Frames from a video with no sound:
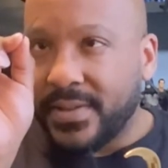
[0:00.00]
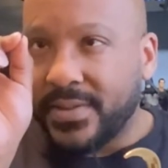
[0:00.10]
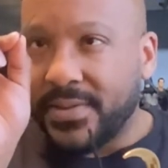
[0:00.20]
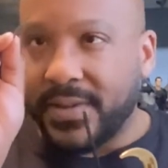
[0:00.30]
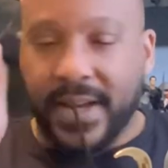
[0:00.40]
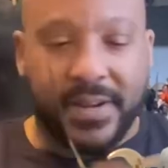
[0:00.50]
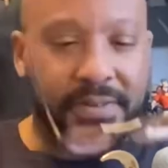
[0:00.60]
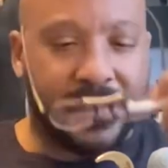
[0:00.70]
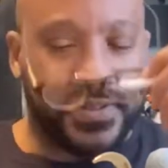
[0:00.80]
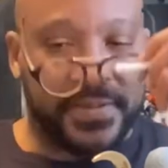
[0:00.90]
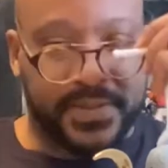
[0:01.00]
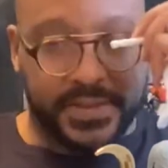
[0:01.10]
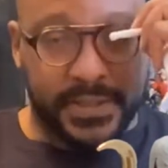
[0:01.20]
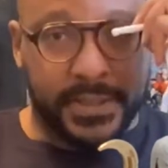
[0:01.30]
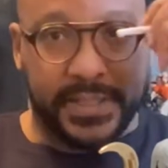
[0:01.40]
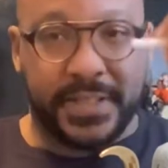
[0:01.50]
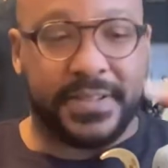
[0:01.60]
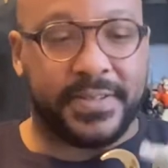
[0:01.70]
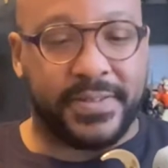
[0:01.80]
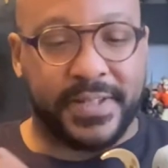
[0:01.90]
little hieroglyph on there.
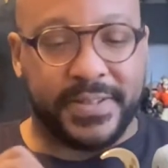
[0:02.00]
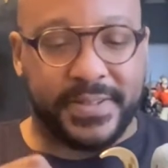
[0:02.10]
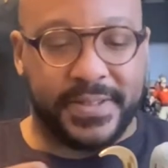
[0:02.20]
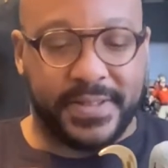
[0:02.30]
That's crazy.